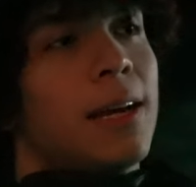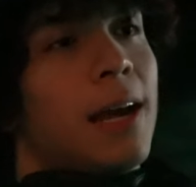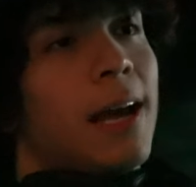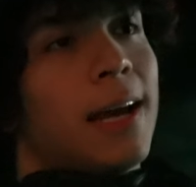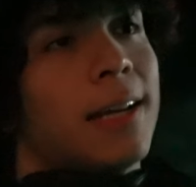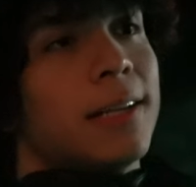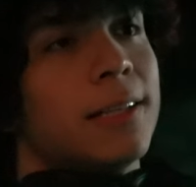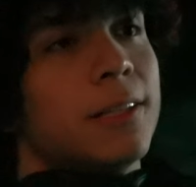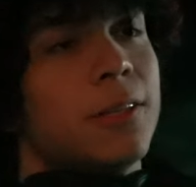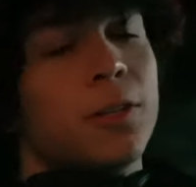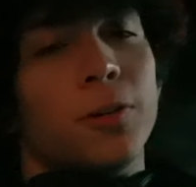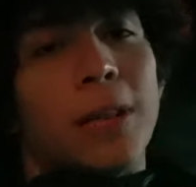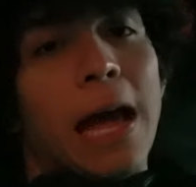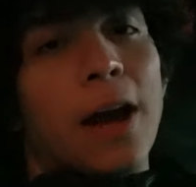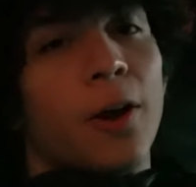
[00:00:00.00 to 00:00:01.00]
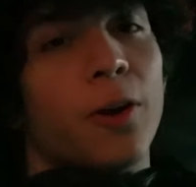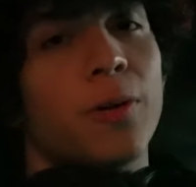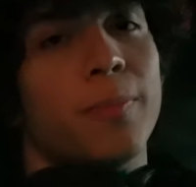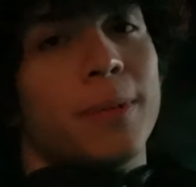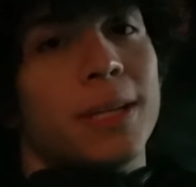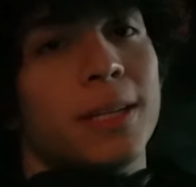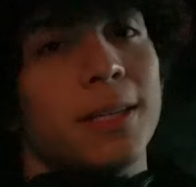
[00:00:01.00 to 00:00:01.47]
And, you know, that
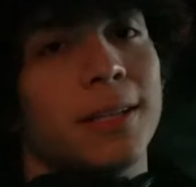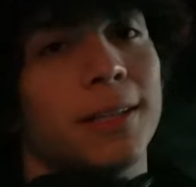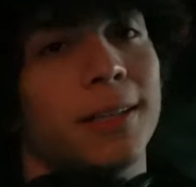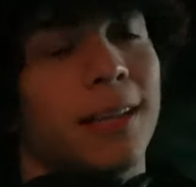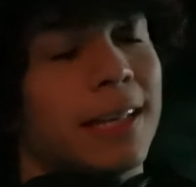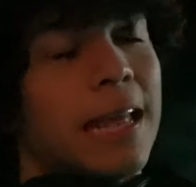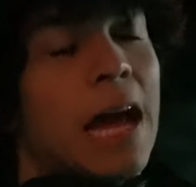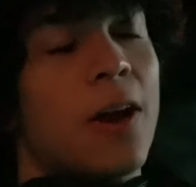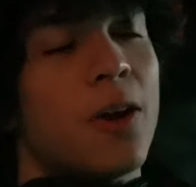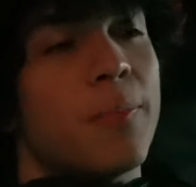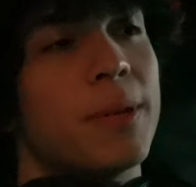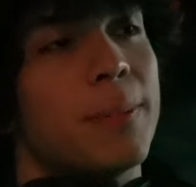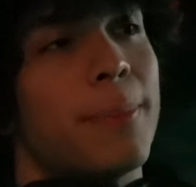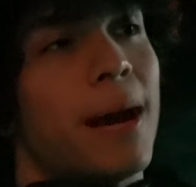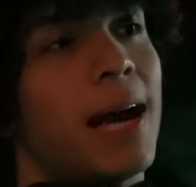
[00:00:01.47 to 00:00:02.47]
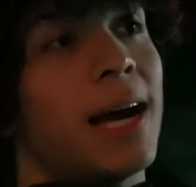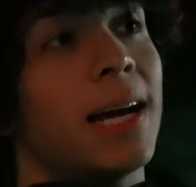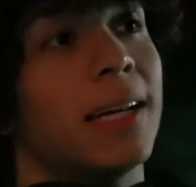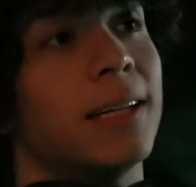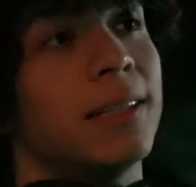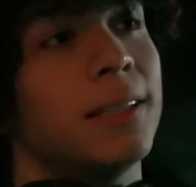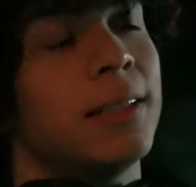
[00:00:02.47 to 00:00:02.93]
hurt me. Like, that hurt me
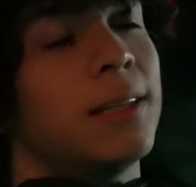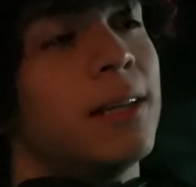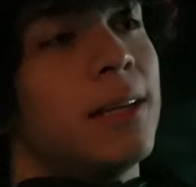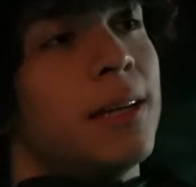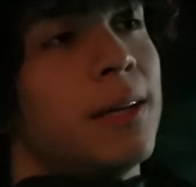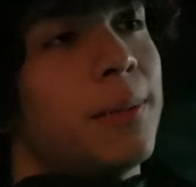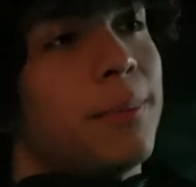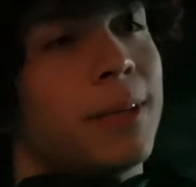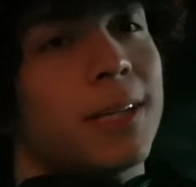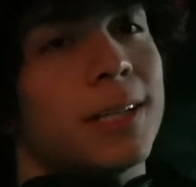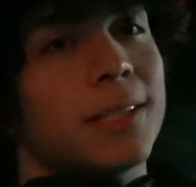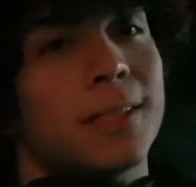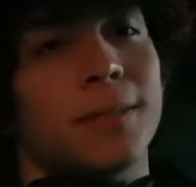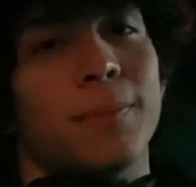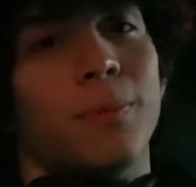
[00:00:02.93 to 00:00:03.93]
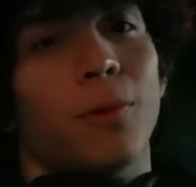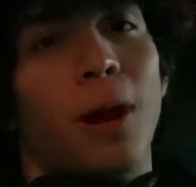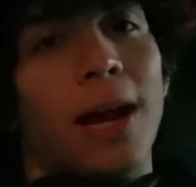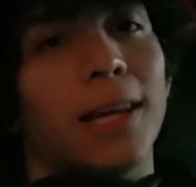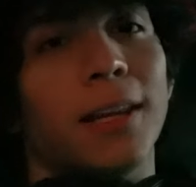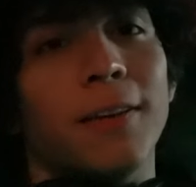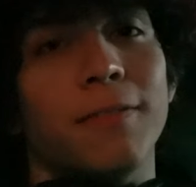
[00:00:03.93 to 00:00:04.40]
bad because bro,
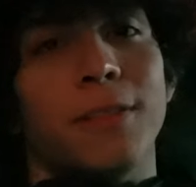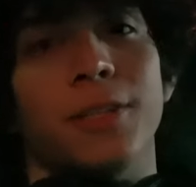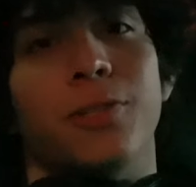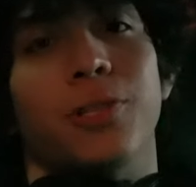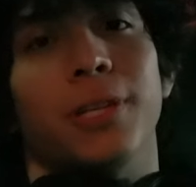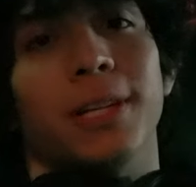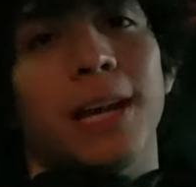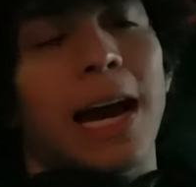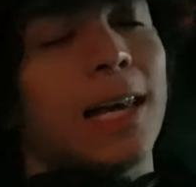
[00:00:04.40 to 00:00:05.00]
I love this shit.